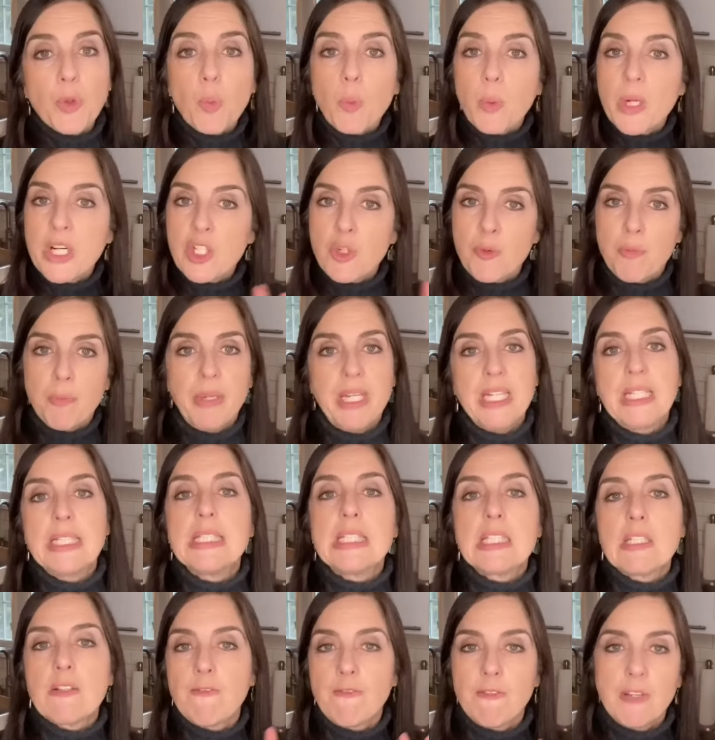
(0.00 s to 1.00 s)
which
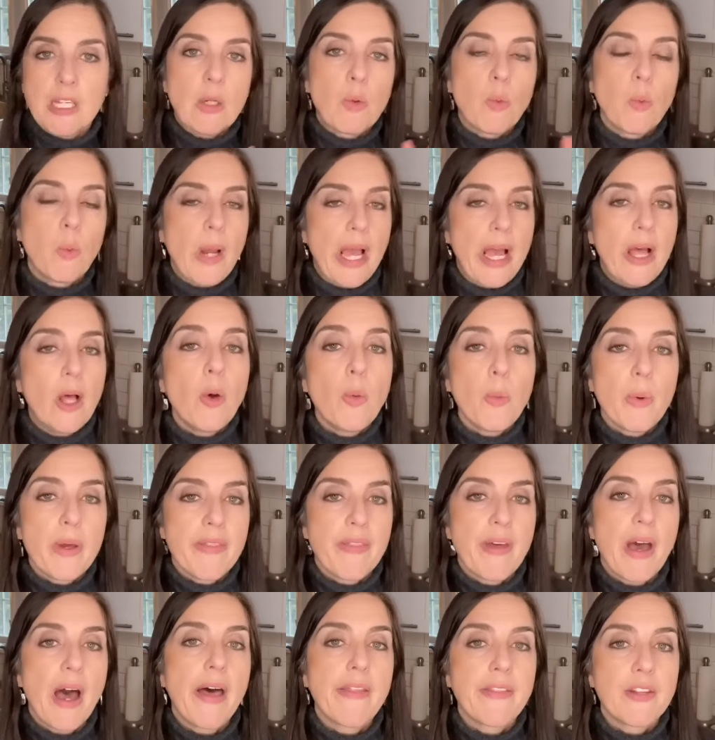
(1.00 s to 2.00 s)
bins fit well with
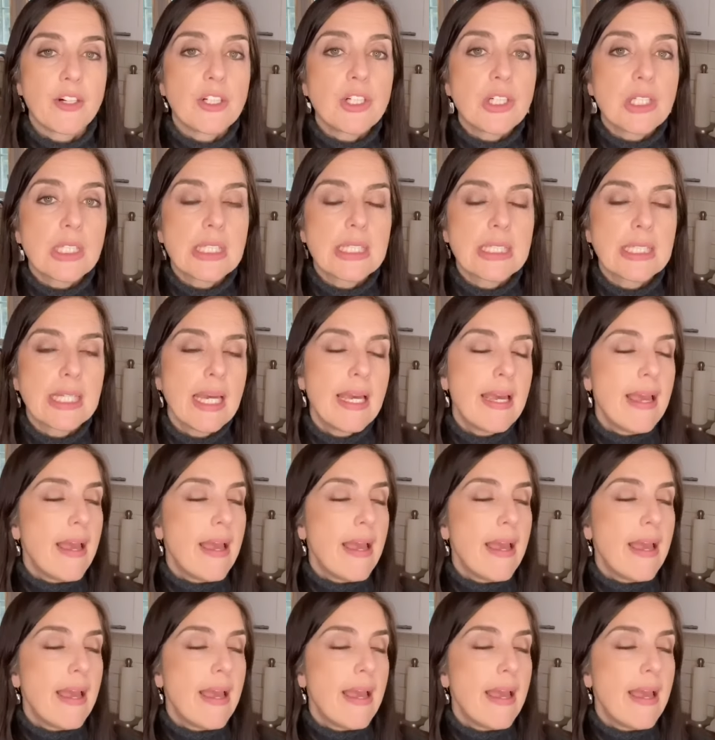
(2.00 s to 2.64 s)
others.